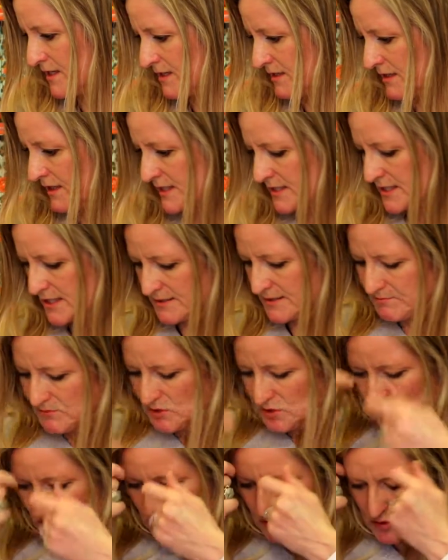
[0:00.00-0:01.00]
let's
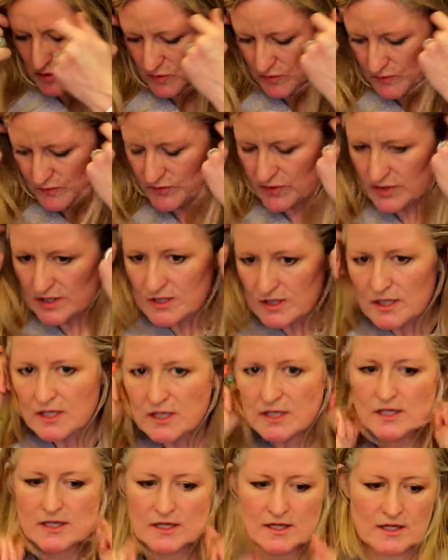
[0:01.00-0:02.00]
move,
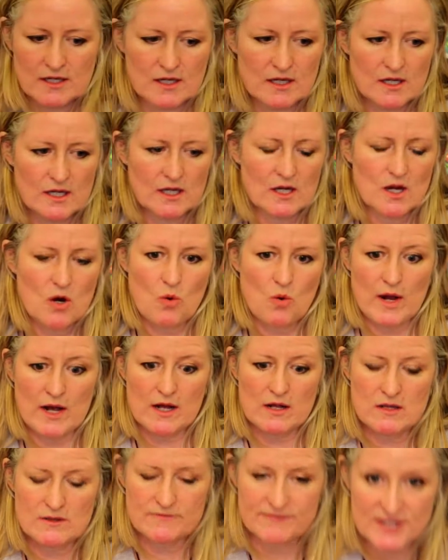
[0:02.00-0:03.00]

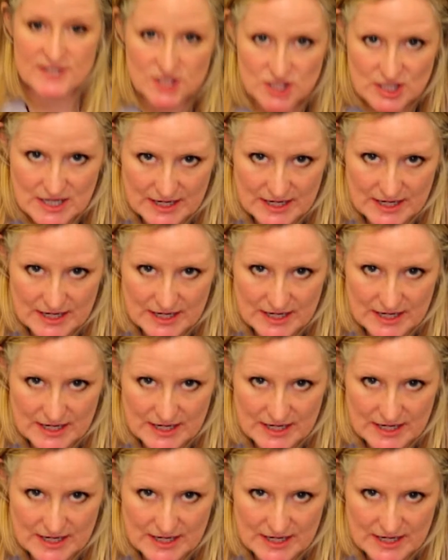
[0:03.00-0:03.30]
well, finished